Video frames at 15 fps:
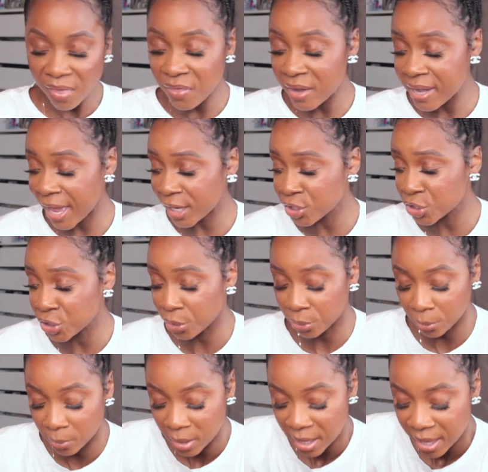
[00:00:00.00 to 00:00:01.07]
The next
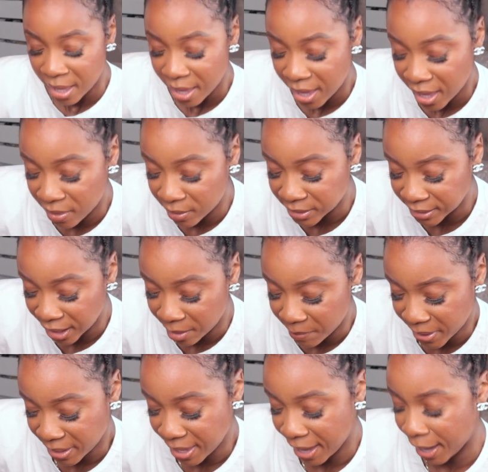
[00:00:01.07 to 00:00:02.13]
shoe in the
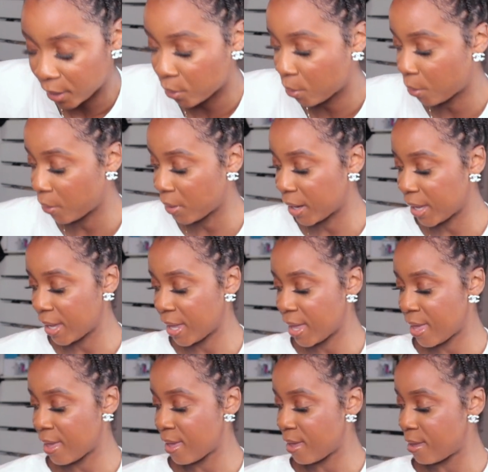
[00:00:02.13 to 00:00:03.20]
statement category
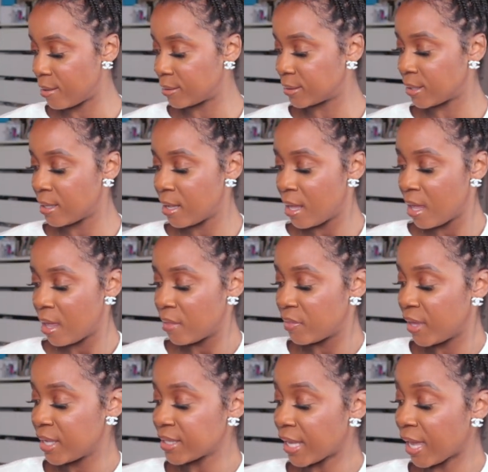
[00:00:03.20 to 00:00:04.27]
is
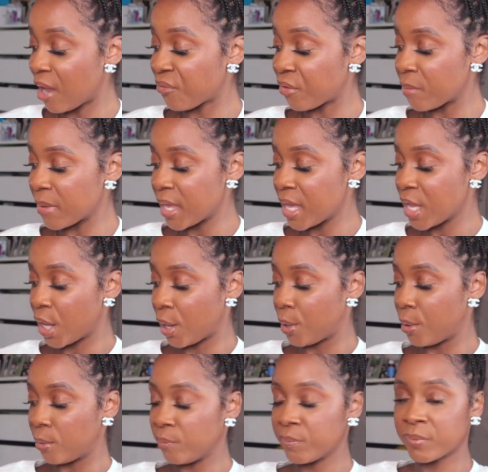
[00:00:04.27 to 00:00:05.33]
these I got from
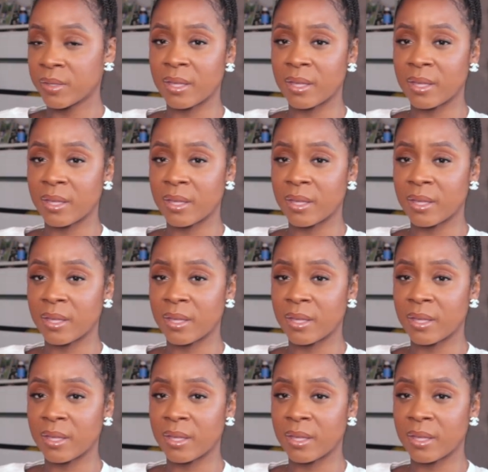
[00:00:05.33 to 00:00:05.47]
Ego.